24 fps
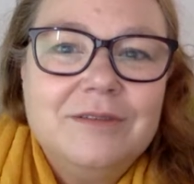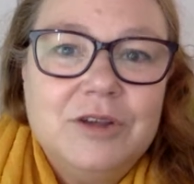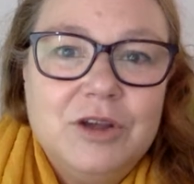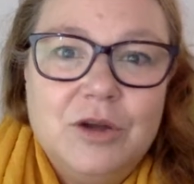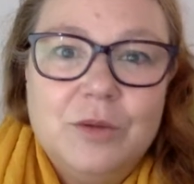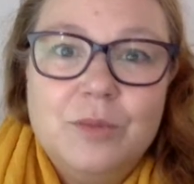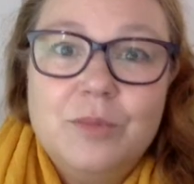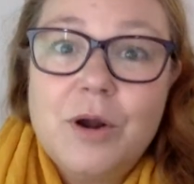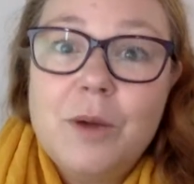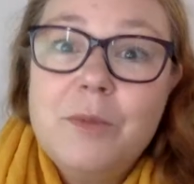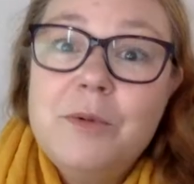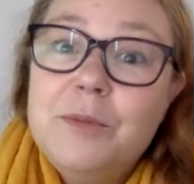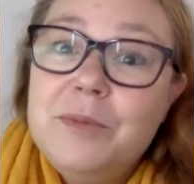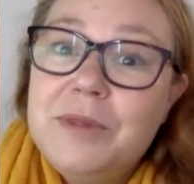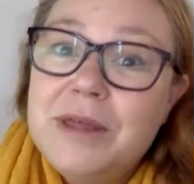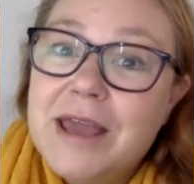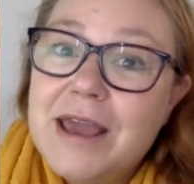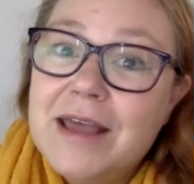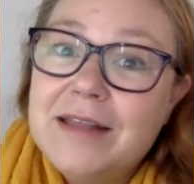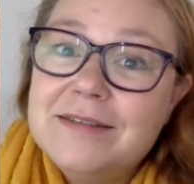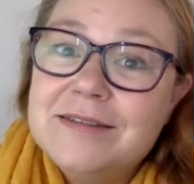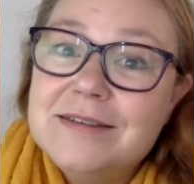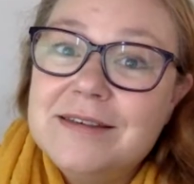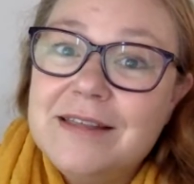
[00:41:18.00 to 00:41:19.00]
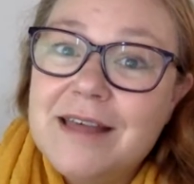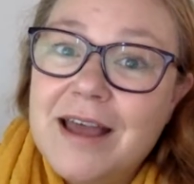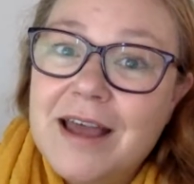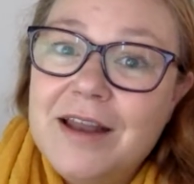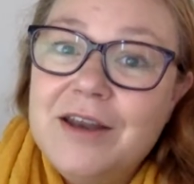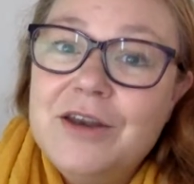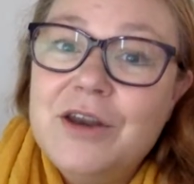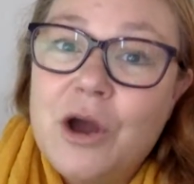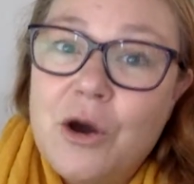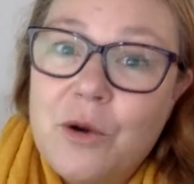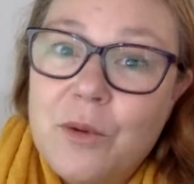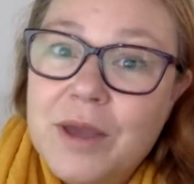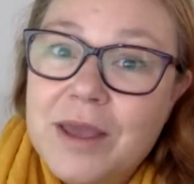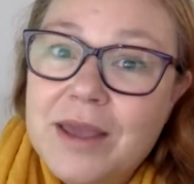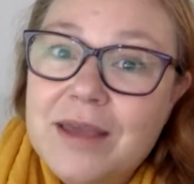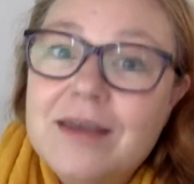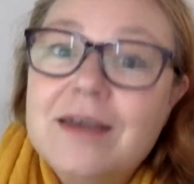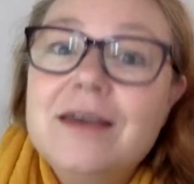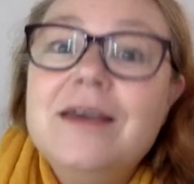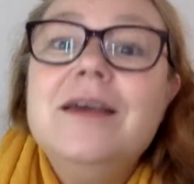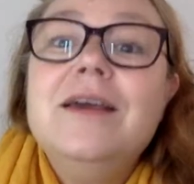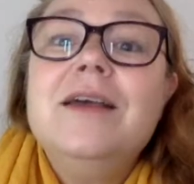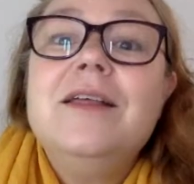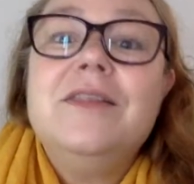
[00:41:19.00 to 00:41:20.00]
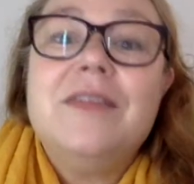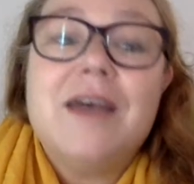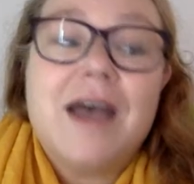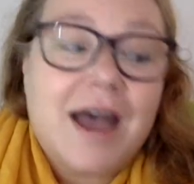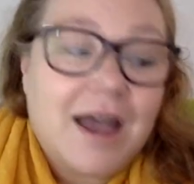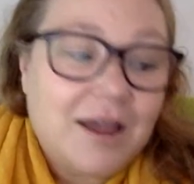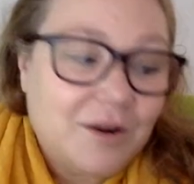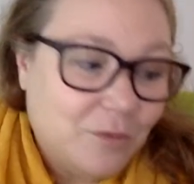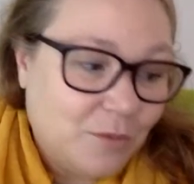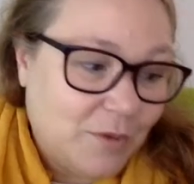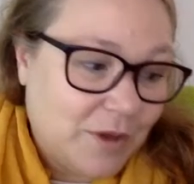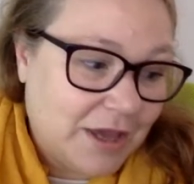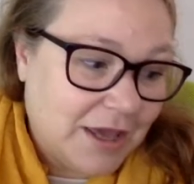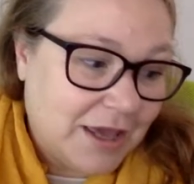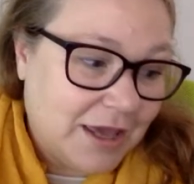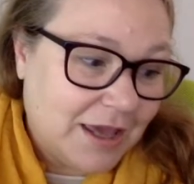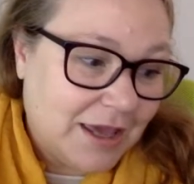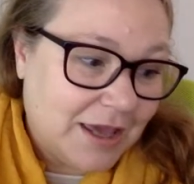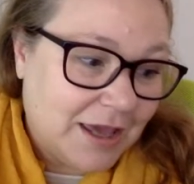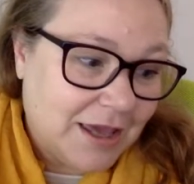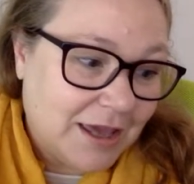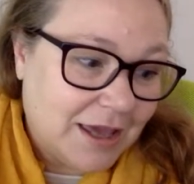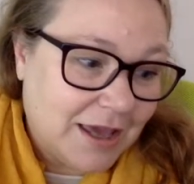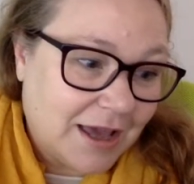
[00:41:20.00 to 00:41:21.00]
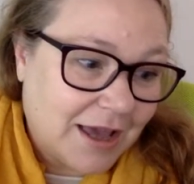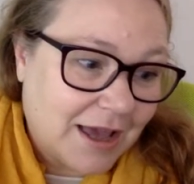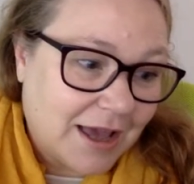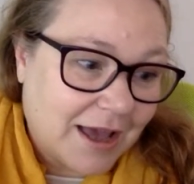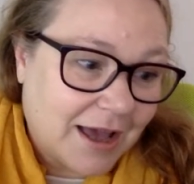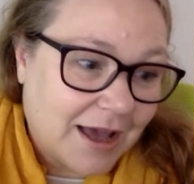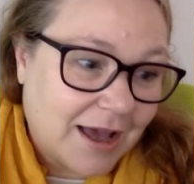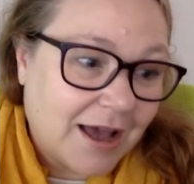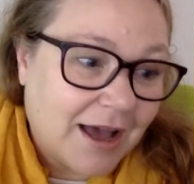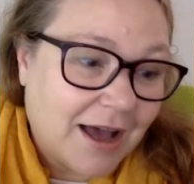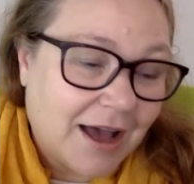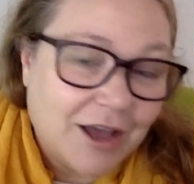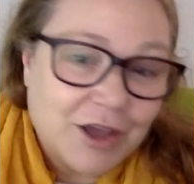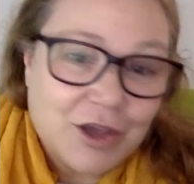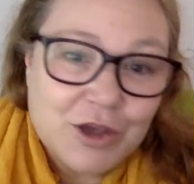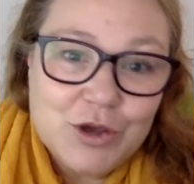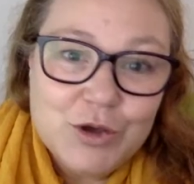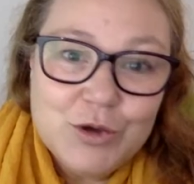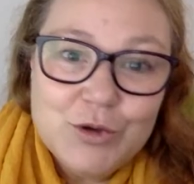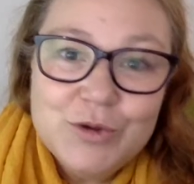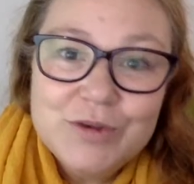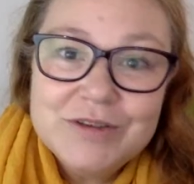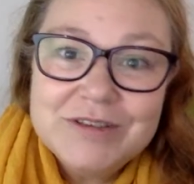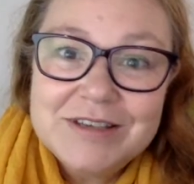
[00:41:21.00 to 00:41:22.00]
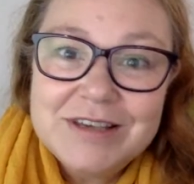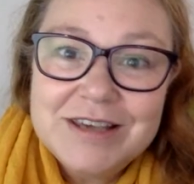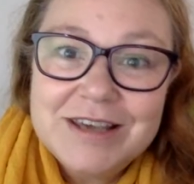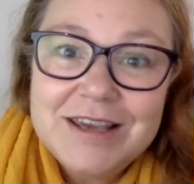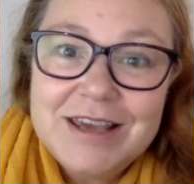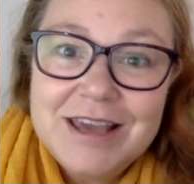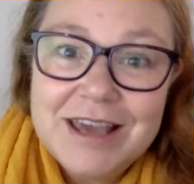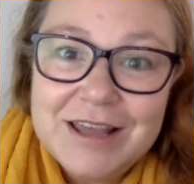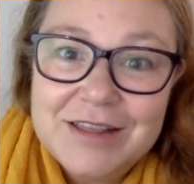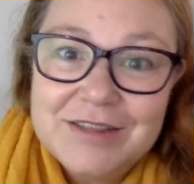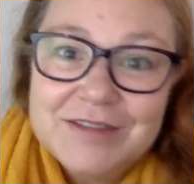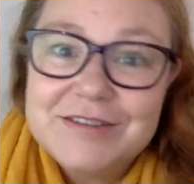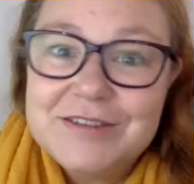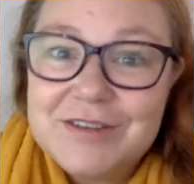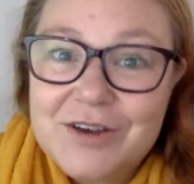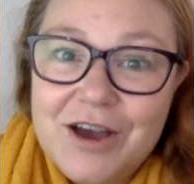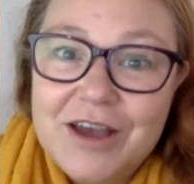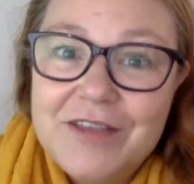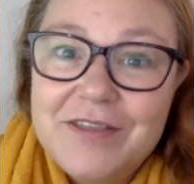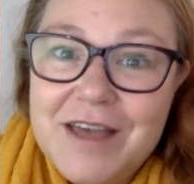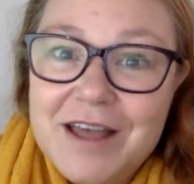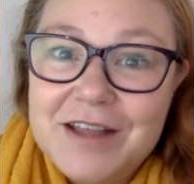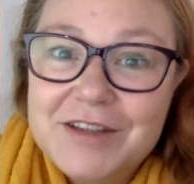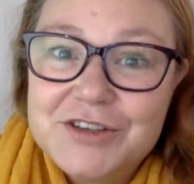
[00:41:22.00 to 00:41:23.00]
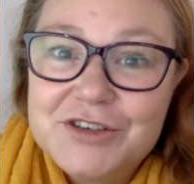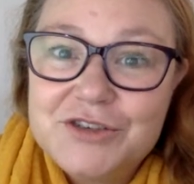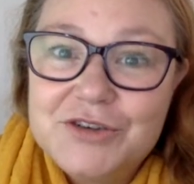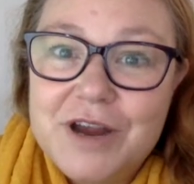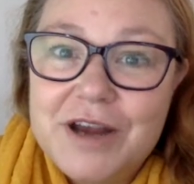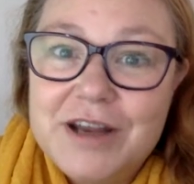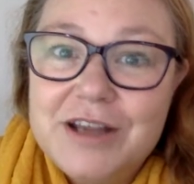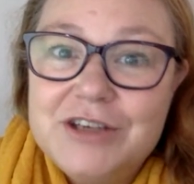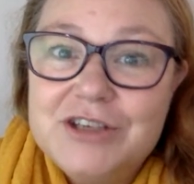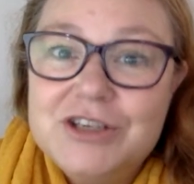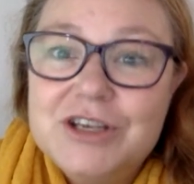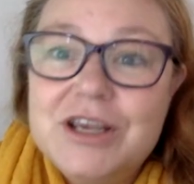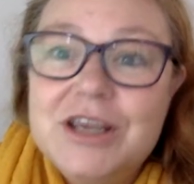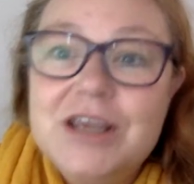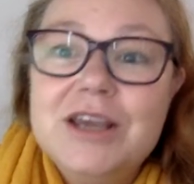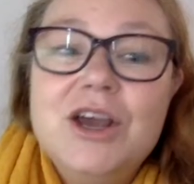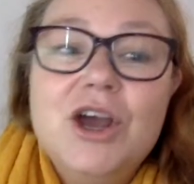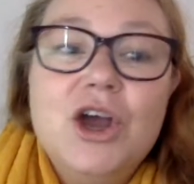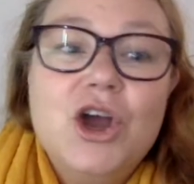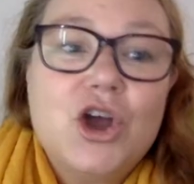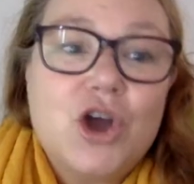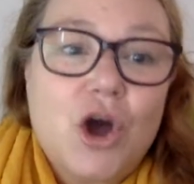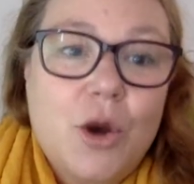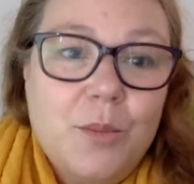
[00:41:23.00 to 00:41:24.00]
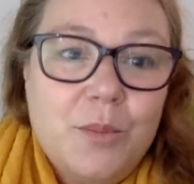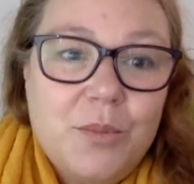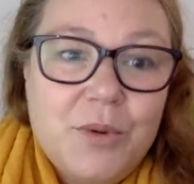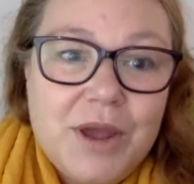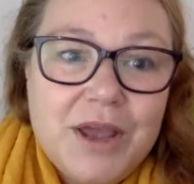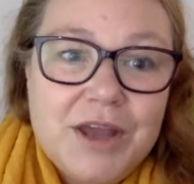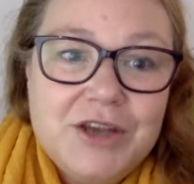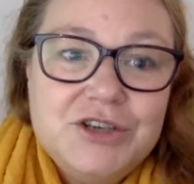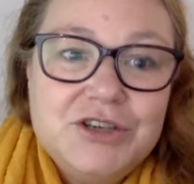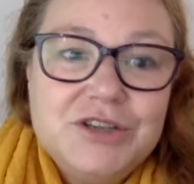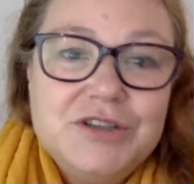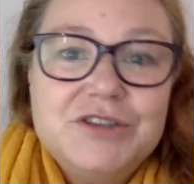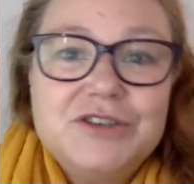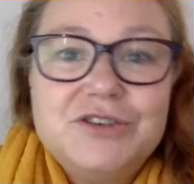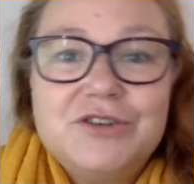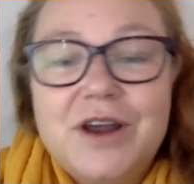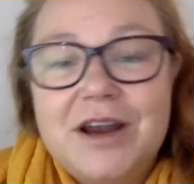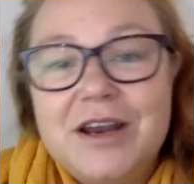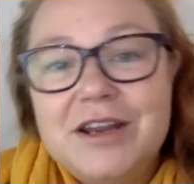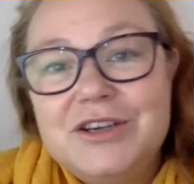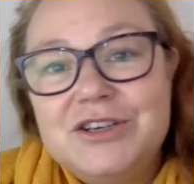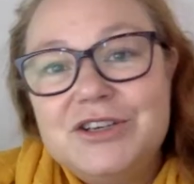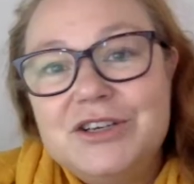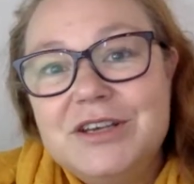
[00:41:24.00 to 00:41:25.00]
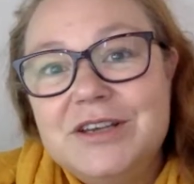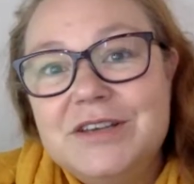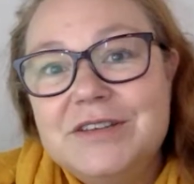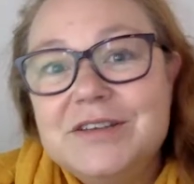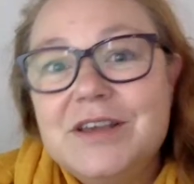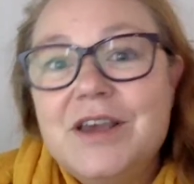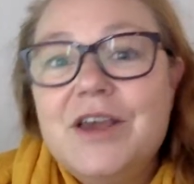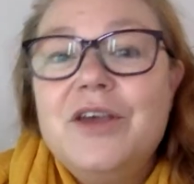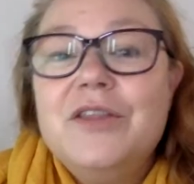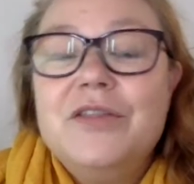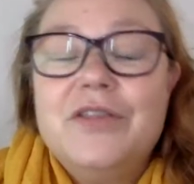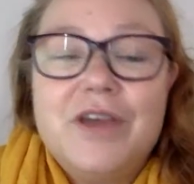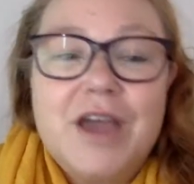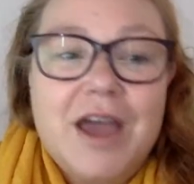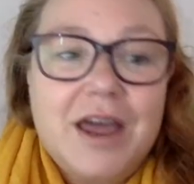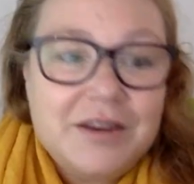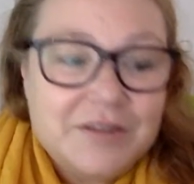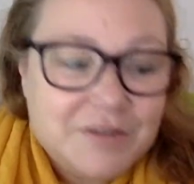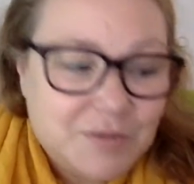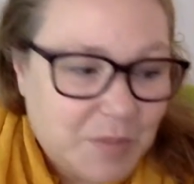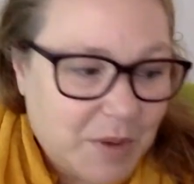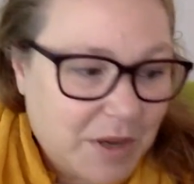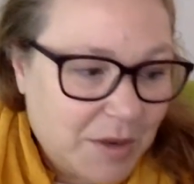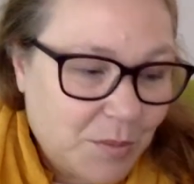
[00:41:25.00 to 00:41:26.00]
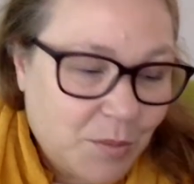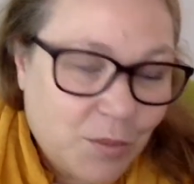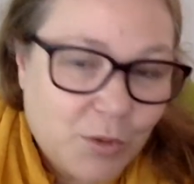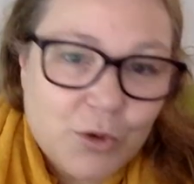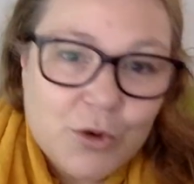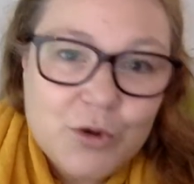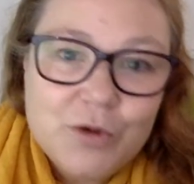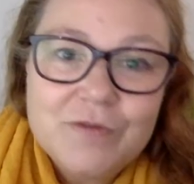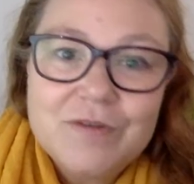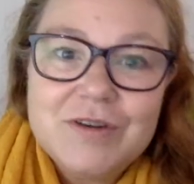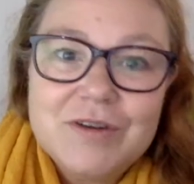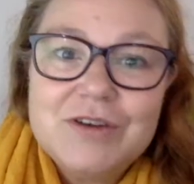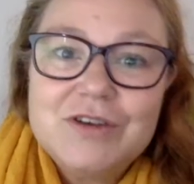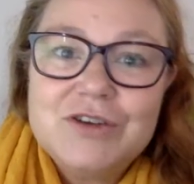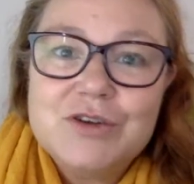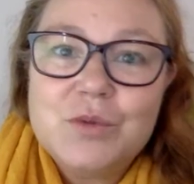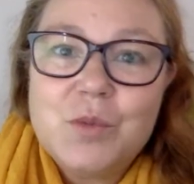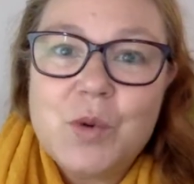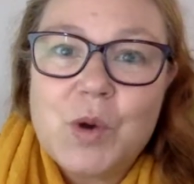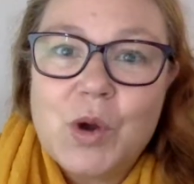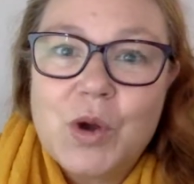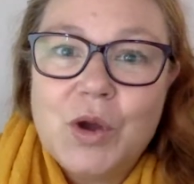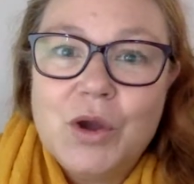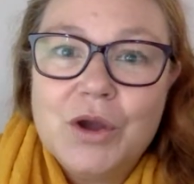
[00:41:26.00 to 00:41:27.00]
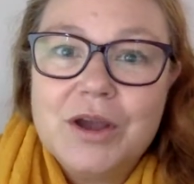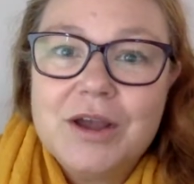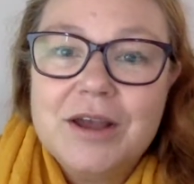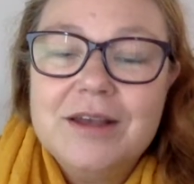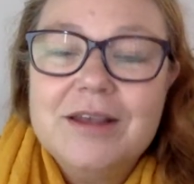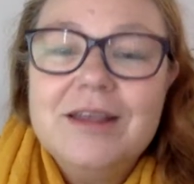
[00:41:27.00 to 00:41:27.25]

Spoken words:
You can probably answer that knowing that we are using inside that strategy, comprehension strategies, that's been proven to work.